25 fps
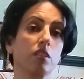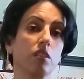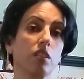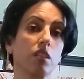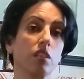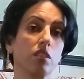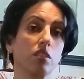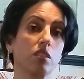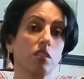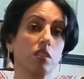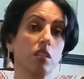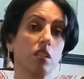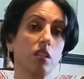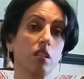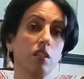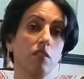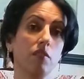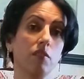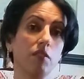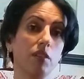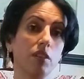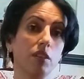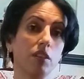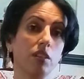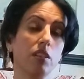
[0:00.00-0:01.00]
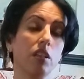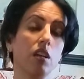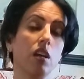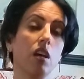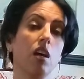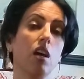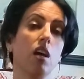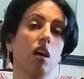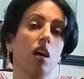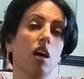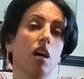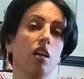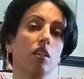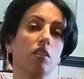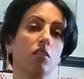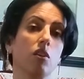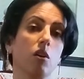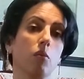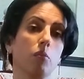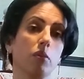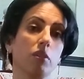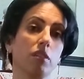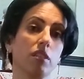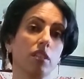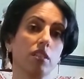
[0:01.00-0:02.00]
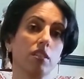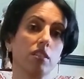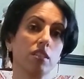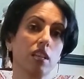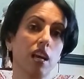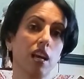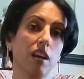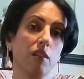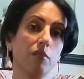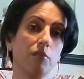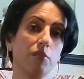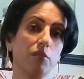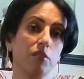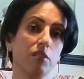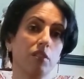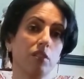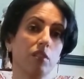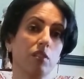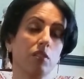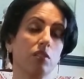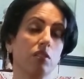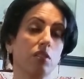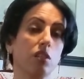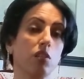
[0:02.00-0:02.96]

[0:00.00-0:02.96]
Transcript: gets delivered, and a couple days after,